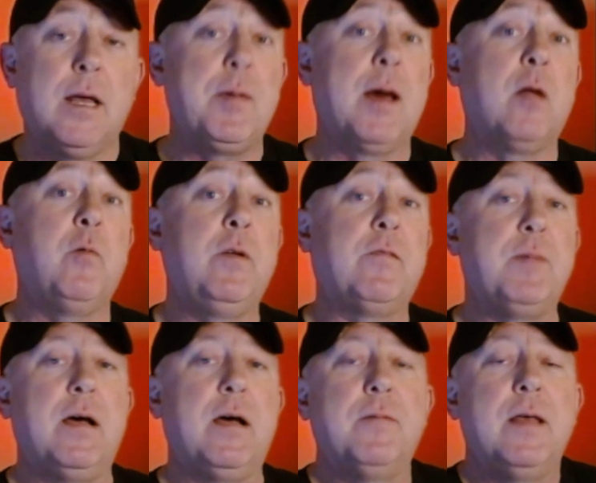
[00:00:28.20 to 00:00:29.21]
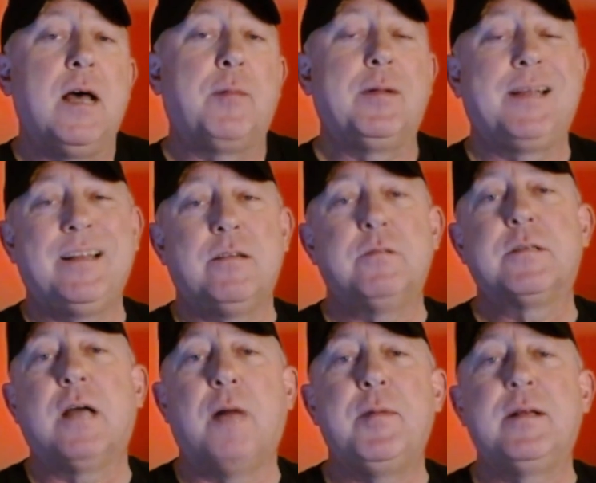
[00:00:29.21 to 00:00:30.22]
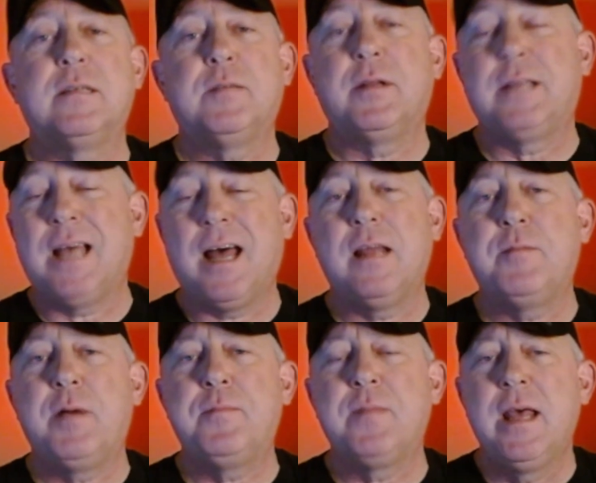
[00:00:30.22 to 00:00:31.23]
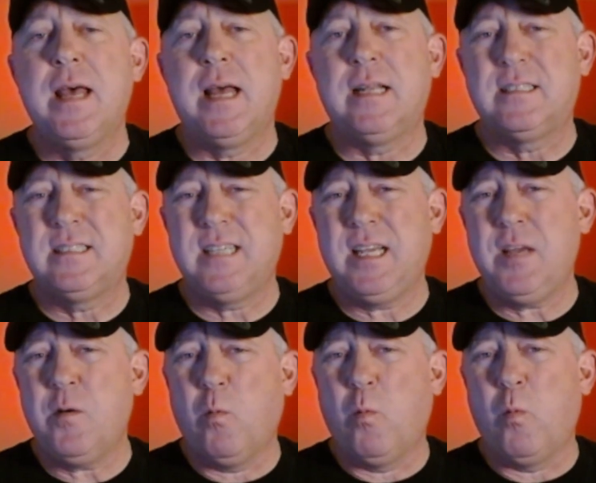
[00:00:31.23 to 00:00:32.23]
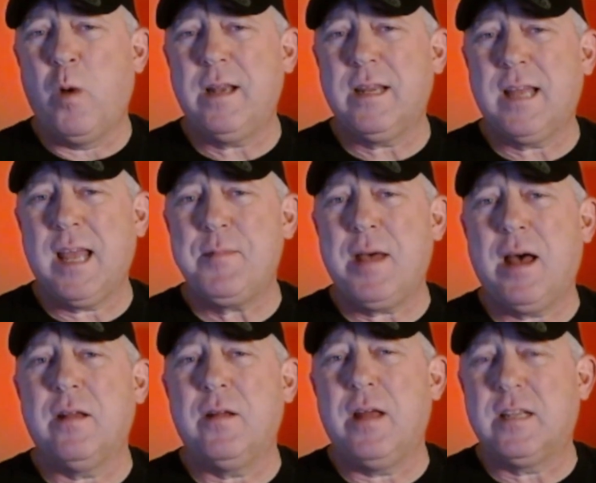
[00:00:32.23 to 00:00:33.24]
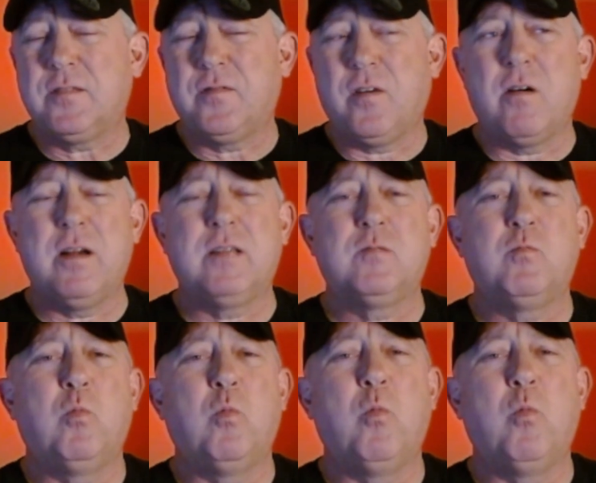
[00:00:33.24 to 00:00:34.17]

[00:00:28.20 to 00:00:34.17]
And about a week from now, I'm going to take those comments, I'm going to tally them up and see what came out as far as